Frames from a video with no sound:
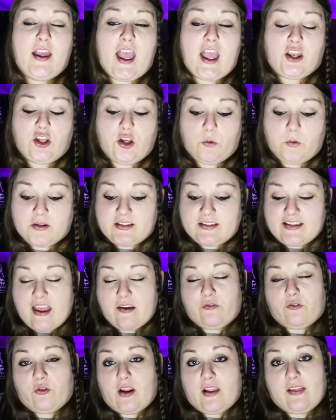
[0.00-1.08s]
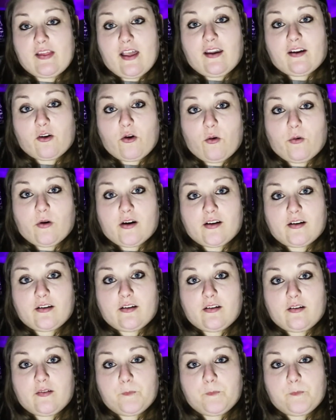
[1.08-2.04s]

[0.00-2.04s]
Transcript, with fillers: And you are severing that cord.